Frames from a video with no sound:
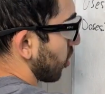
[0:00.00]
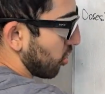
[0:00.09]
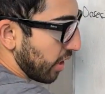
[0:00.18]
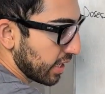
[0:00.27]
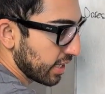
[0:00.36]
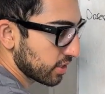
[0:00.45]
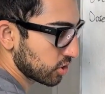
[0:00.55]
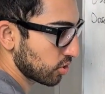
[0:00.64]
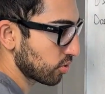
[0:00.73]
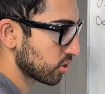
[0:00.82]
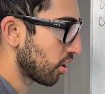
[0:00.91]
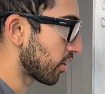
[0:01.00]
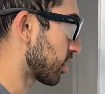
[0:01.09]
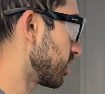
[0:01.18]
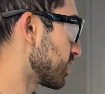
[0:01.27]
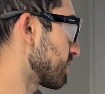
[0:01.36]
a gradient, so it's not like
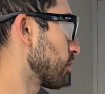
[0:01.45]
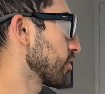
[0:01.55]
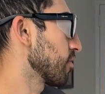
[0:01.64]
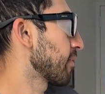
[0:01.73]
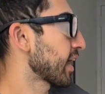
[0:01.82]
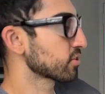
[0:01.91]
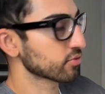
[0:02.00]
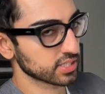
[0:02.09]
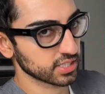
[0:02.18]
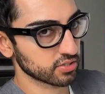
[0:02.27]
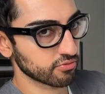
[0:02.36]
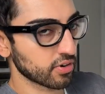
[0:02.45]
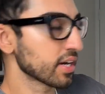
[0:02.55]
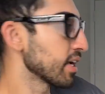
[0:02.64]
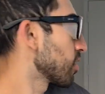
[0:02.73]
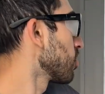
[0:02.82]
you need to go to the max for
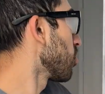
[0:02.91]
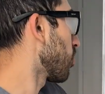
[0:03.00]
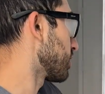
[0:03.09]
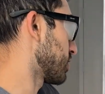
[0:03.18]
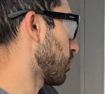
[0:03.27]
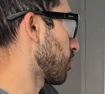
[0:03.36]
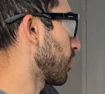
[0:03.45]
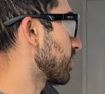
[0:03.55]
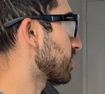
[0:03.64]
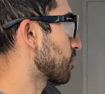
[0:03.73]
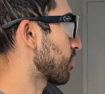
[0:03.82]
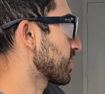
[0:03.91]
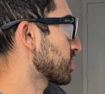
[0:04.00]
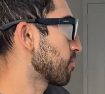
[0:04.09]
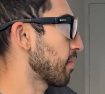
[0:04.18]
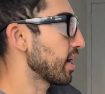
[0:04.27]
schizophrenia, or someone with
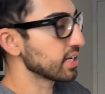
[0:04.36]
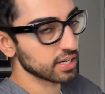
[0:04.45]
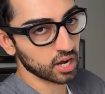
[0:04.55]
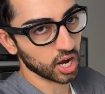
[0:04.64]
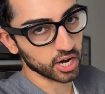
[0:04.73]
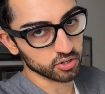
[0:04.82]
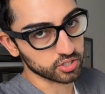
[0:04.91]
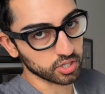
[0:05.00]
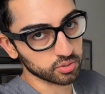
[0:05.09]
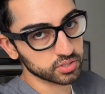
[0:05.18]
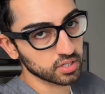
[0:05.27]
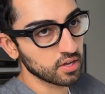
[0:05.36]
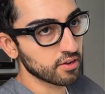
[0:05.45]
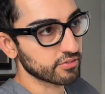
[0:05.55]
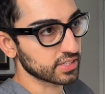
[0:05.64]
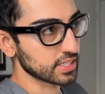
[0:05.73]
depression may need a higher dose.
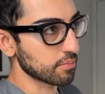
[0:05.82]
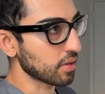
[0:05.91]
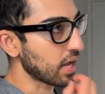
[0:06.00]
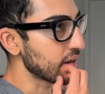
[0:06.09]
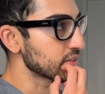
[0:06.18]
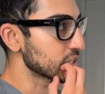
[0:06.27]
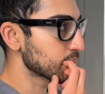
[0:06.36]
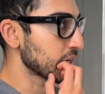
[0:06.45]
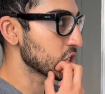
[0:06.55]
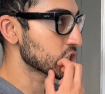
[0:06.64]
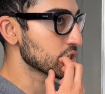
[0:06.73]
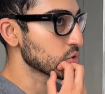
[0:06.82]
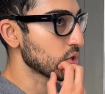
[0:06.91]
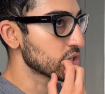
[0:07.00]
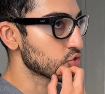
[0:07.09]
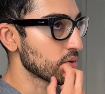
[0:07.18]
For example, I have this patient who
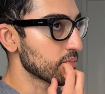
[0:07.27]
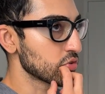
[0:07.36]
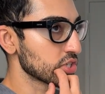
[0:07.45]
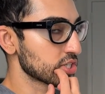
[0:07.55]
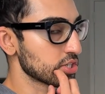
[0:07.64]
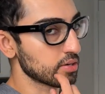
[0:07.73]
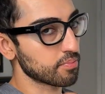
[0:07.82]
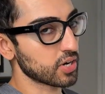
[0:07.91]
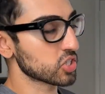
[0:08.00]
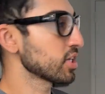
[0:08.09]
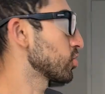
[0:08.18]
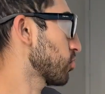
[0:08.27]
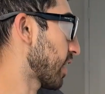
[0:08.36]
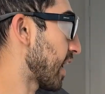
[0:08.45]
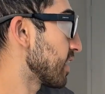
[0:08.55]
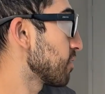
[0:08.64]
has treatment-resistant depression. He's on
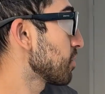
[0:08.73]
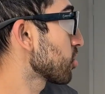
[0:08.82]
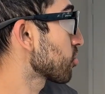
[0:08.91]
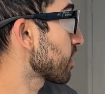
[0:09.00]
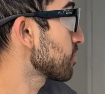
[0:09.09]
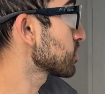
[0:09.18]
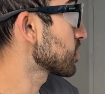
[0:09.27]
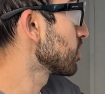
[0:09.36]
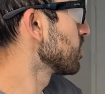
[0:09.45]
80 milligrams